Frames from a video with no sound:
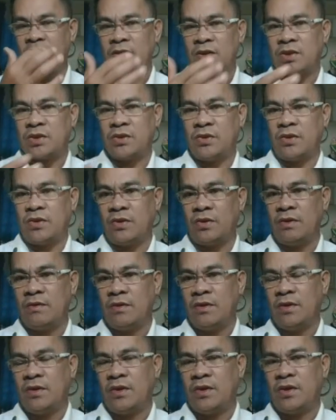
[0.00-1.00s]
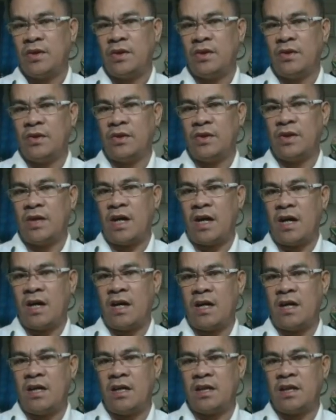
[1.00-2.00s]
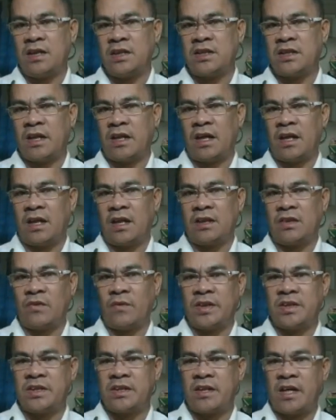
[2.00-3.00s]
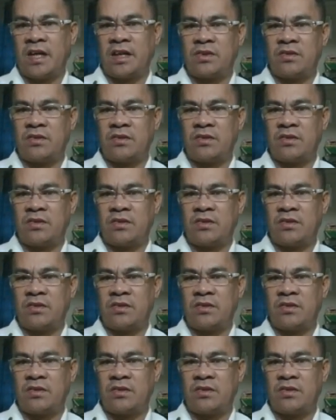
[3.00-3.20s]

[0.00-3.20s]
So your r is directly towards the right.